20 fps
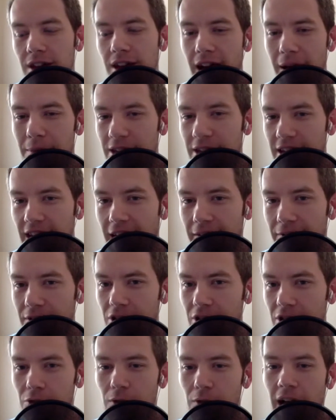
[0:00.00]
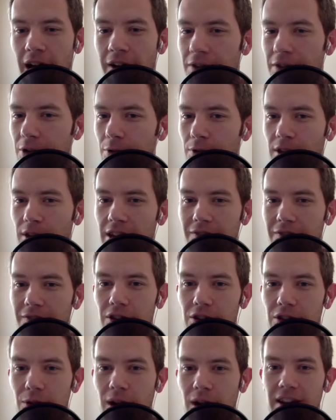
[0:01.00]
I mean, after you think of a
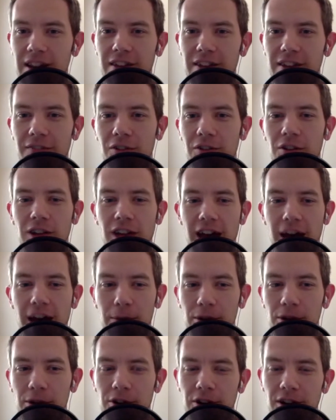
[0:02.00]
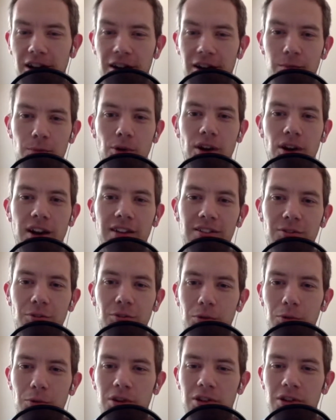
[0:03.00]
new idea for an app or you're kind of
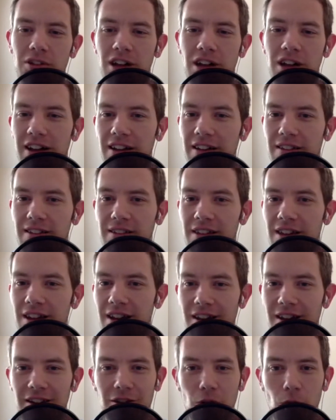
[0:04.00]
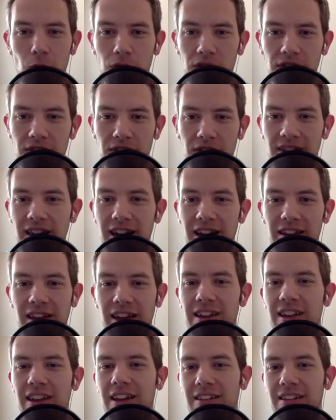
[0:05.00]
brainstorming with clients, what's kind of
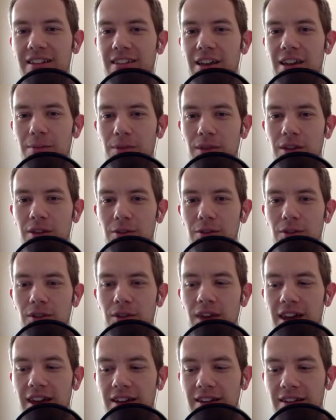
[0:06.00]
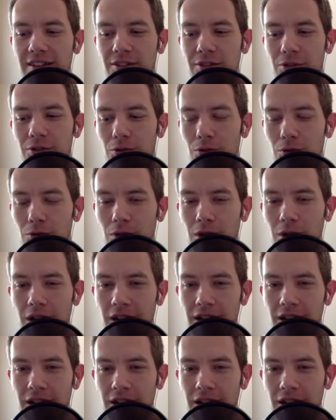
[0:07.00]
that next step that you take to,